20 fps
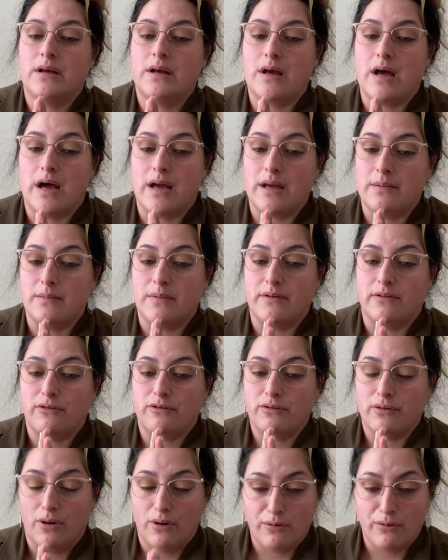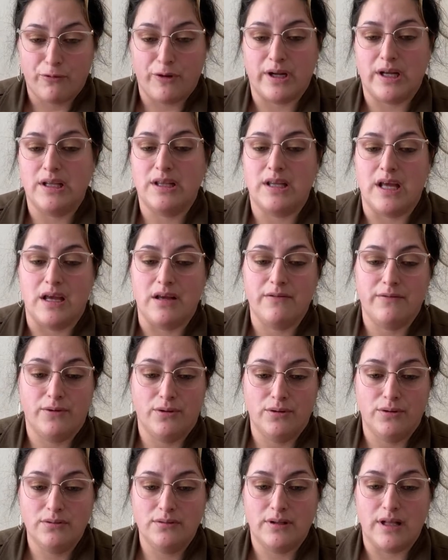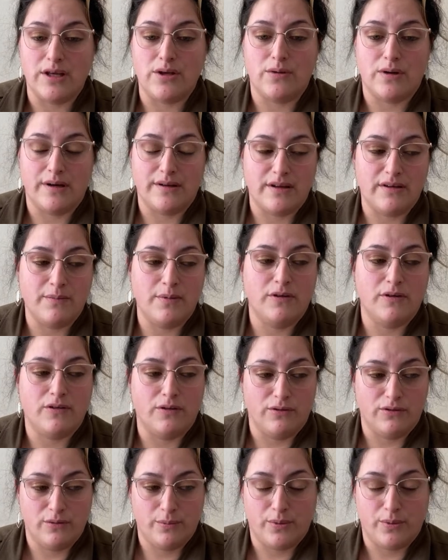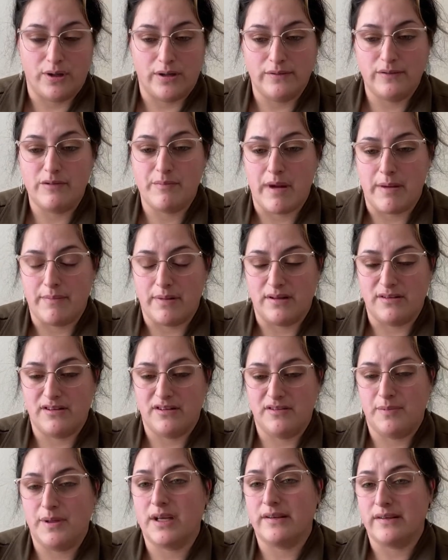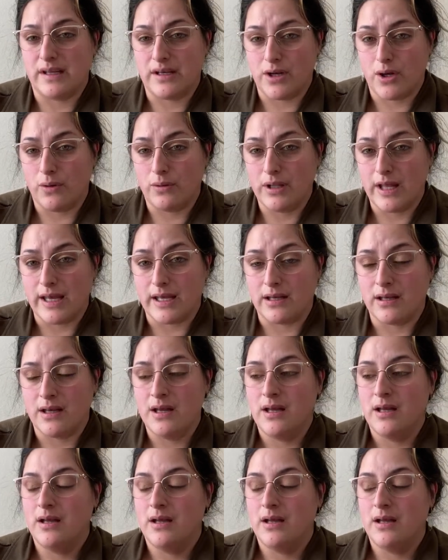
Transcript: I am so freaking thankful that you guys have been so supportive of my business because I know like